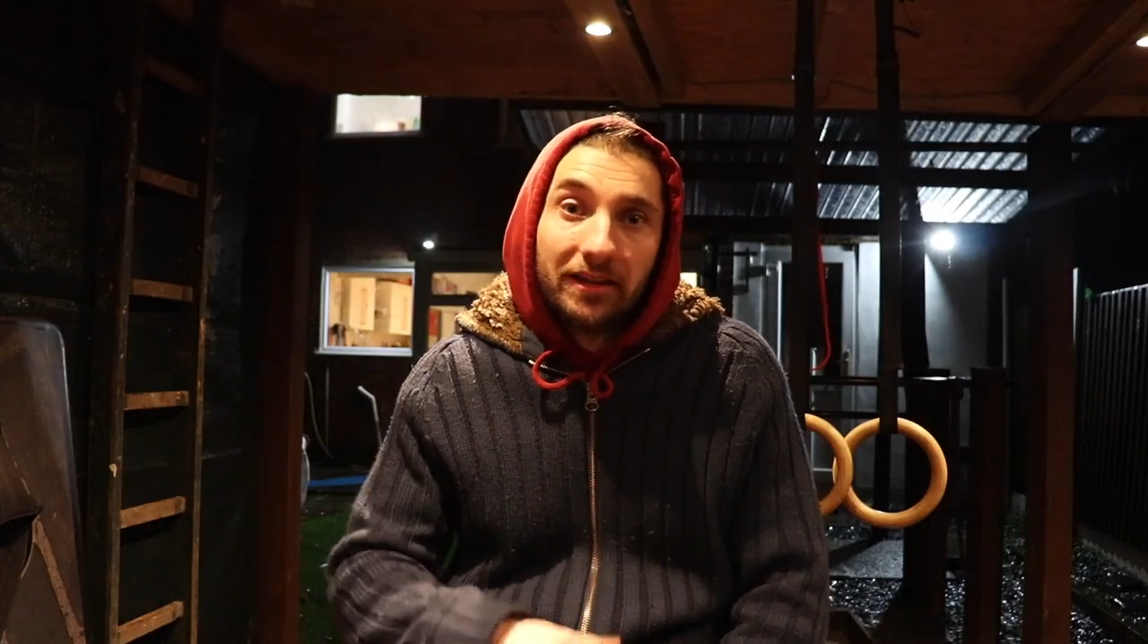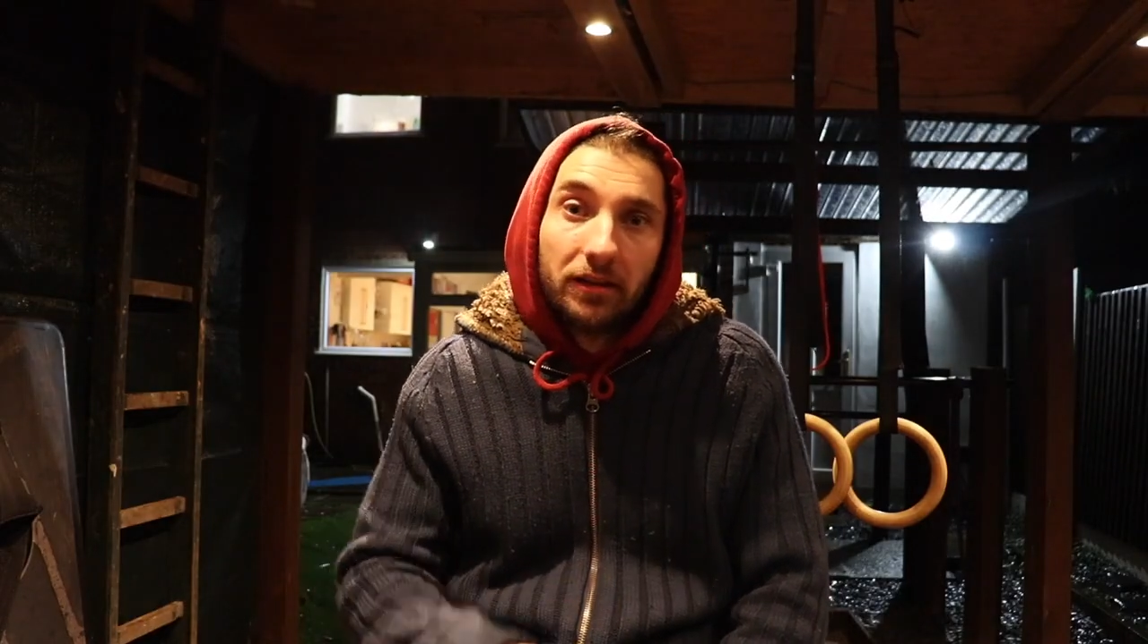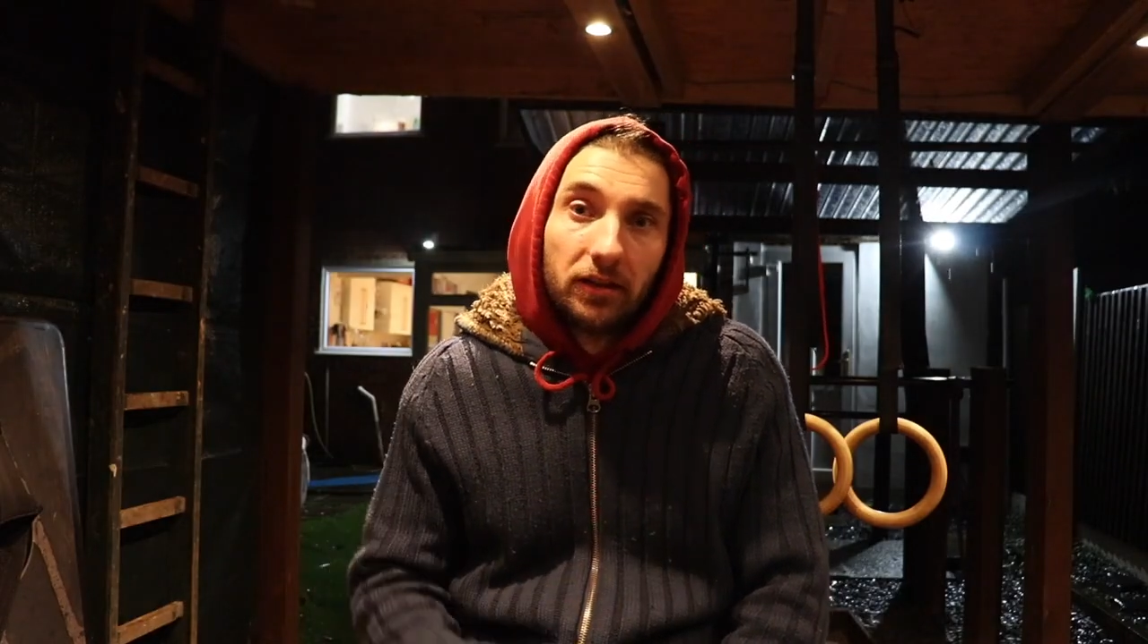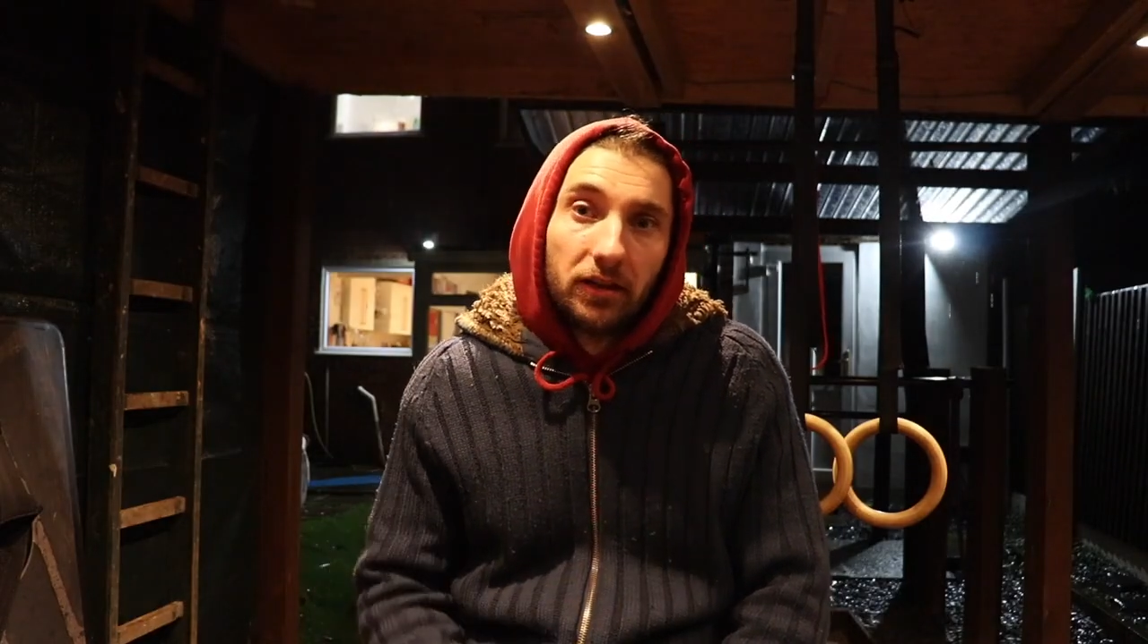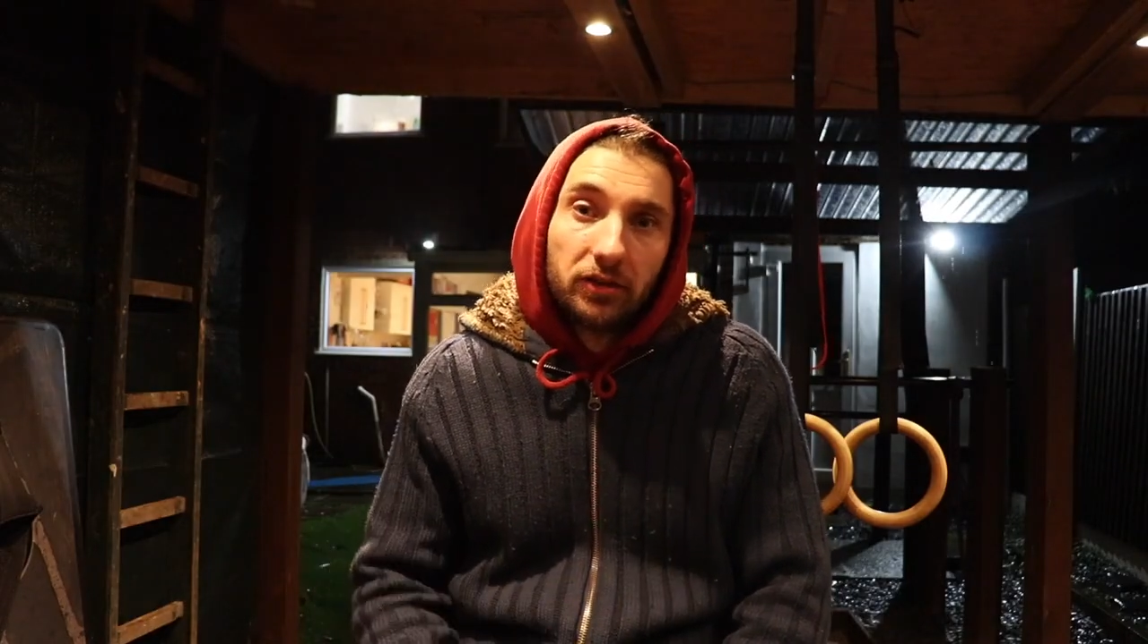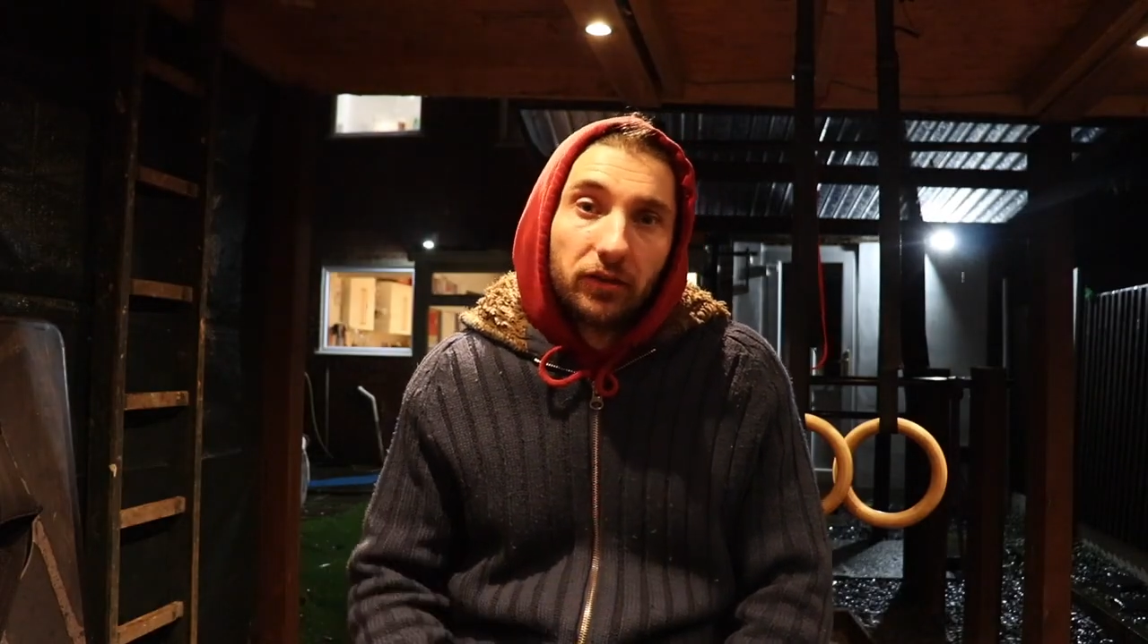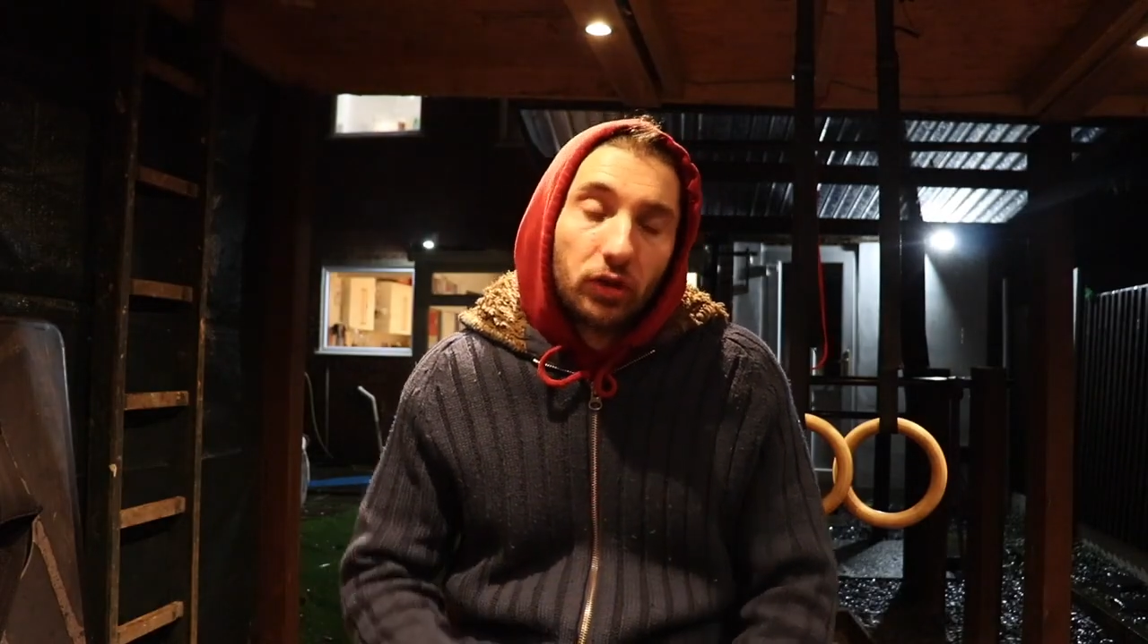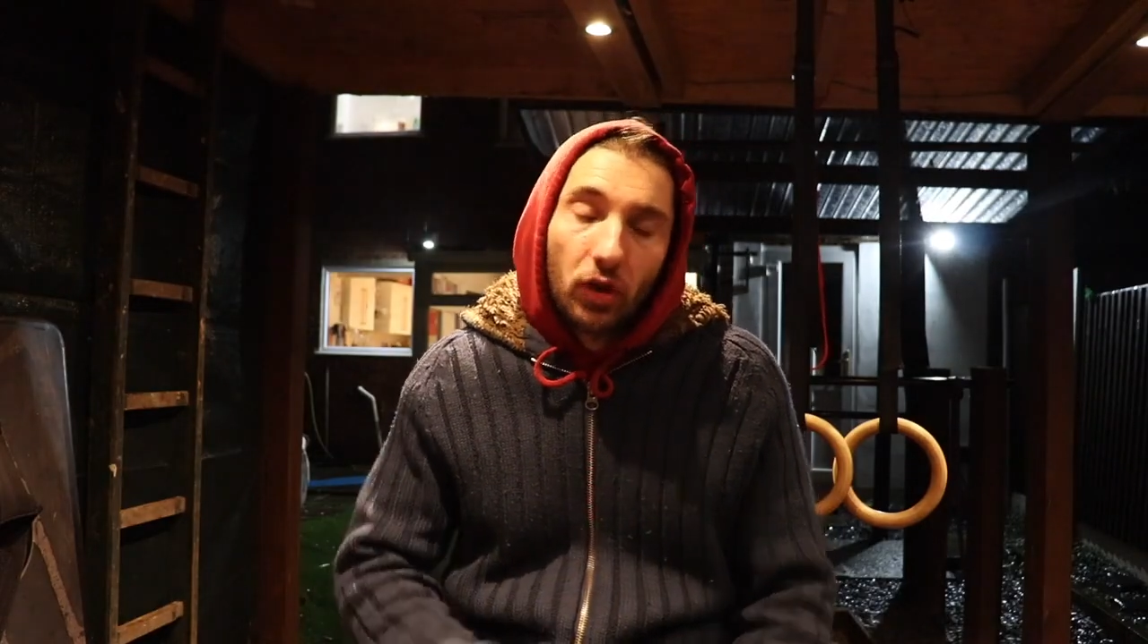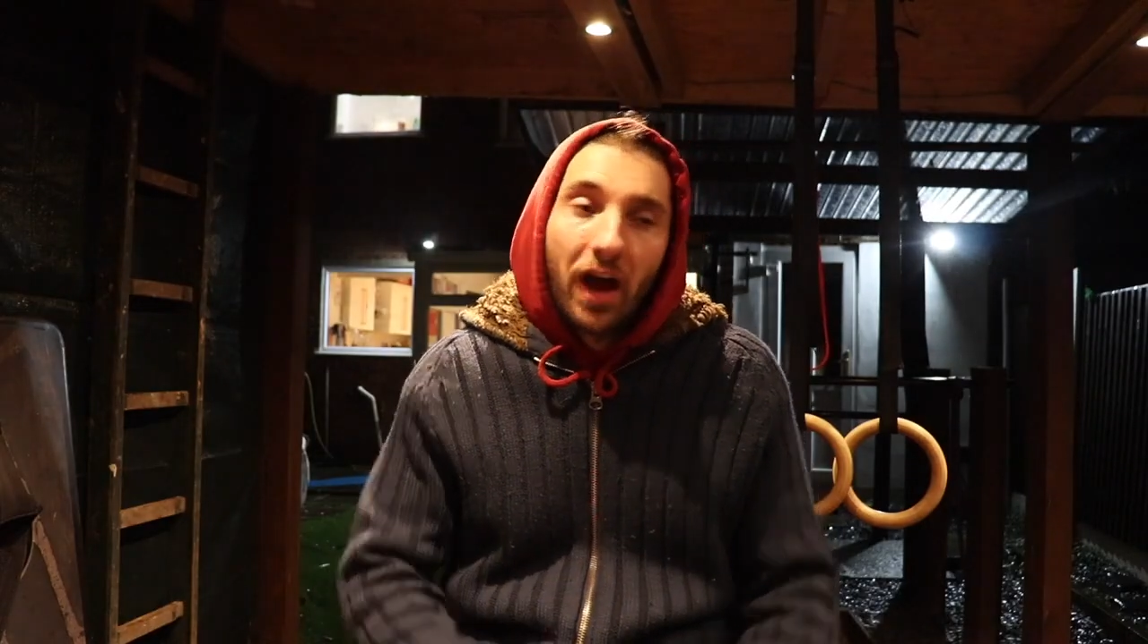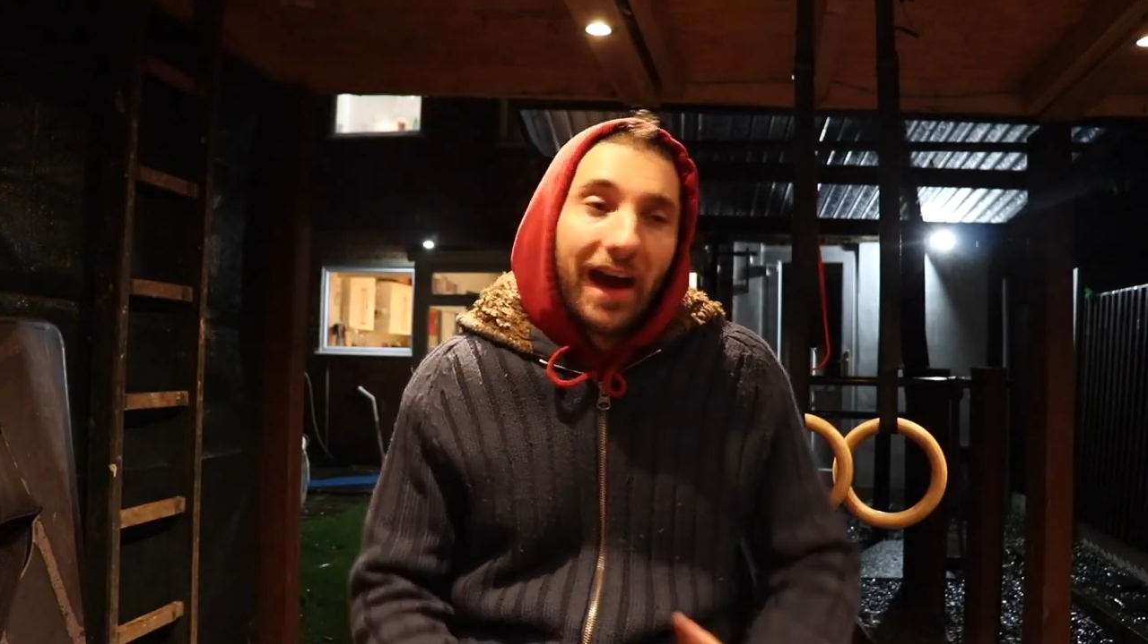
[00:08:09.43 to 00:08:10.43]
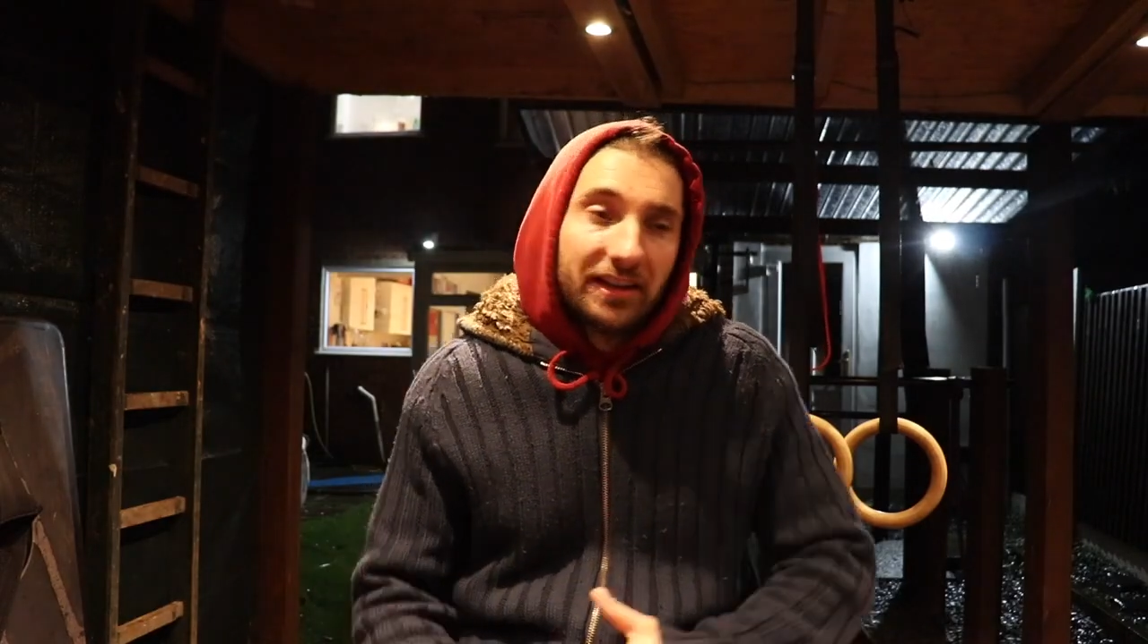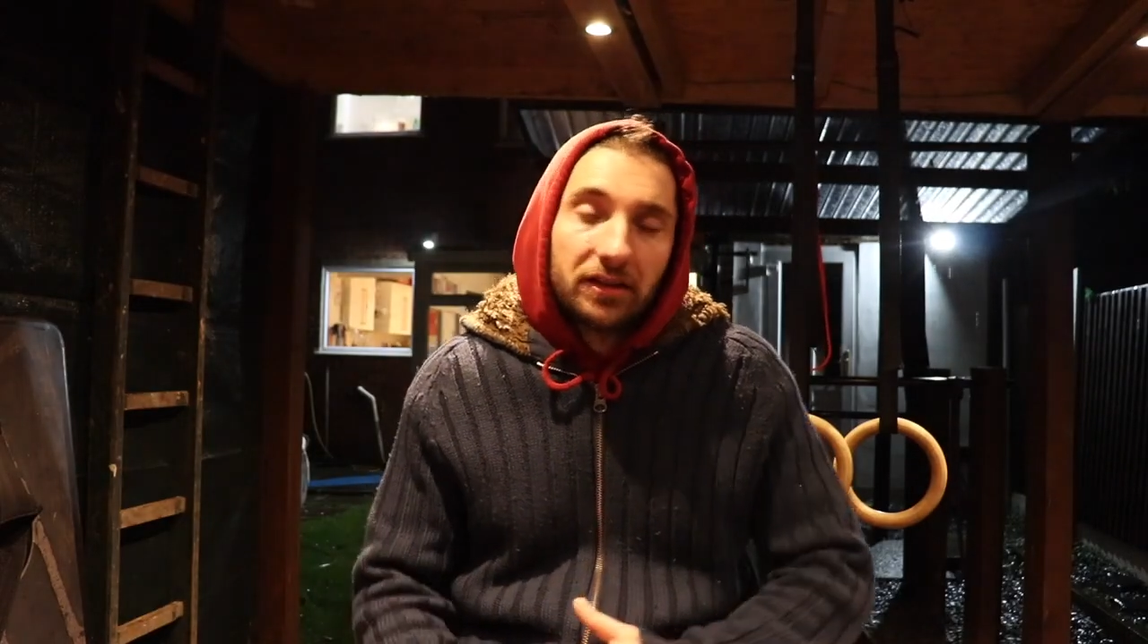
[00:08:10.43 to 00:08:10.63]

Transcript: So I could do like